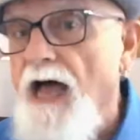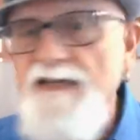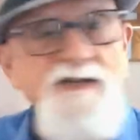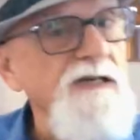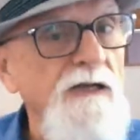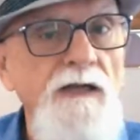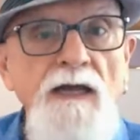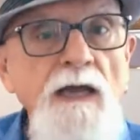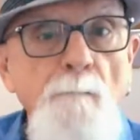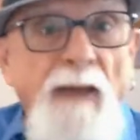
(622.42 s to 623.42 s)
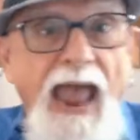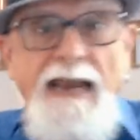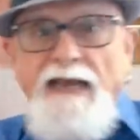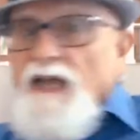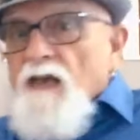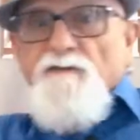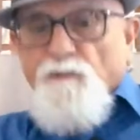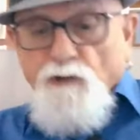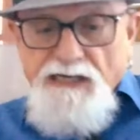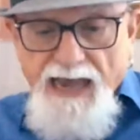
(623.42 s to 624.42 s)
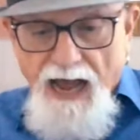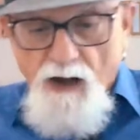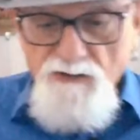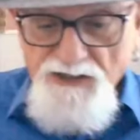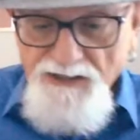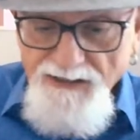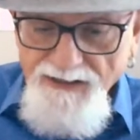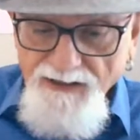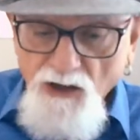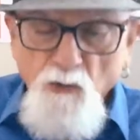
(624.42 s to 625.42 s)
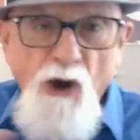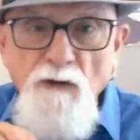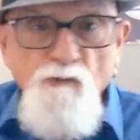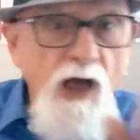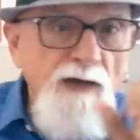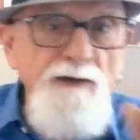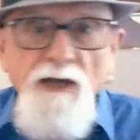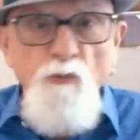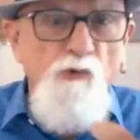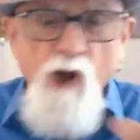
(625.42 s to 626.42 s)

I still panic, freak out. Run